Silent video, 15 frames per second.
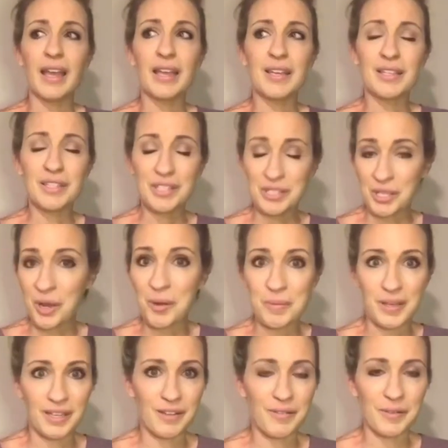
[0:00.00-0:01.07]
So
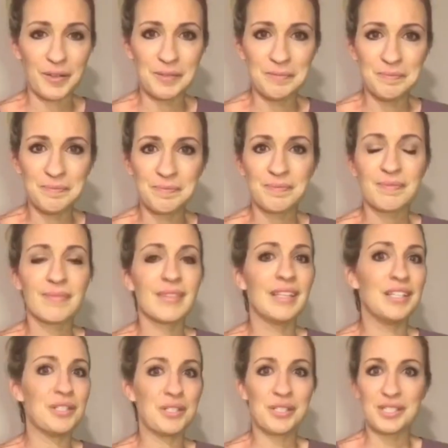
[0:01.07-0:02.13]
beautiful,
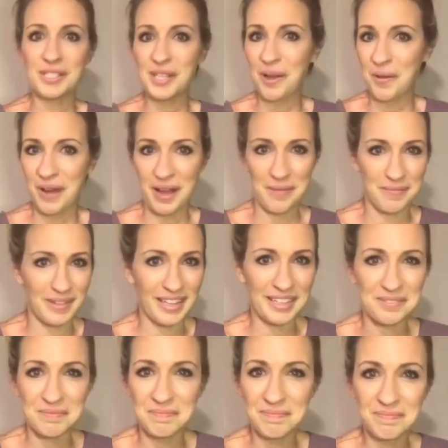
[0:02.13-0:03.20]
so
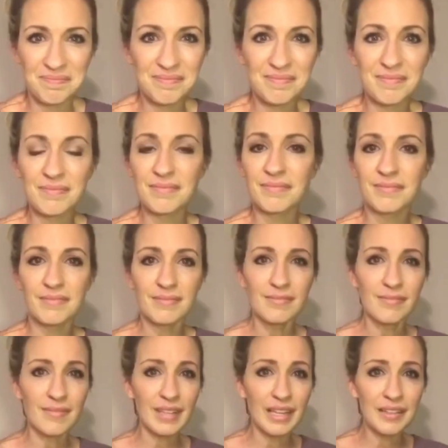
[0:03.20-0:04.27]
humbling.
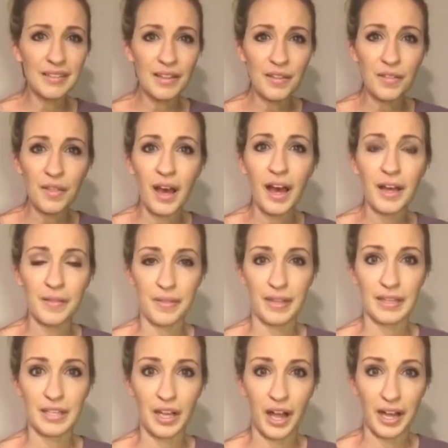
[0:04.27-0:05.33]
And the thought
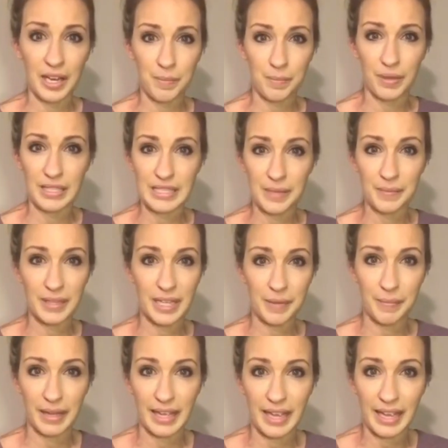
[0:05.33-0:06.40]
that God had put something in
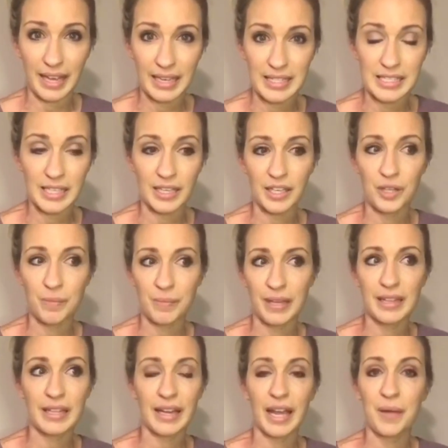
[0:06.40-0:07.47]
my hands that could
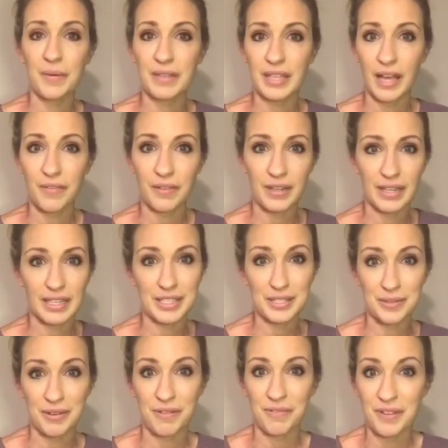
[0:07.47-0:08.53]
mean that I would never need to
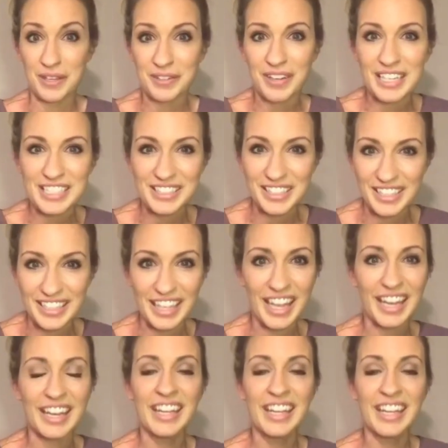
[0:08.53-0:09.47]
do a fundraiser again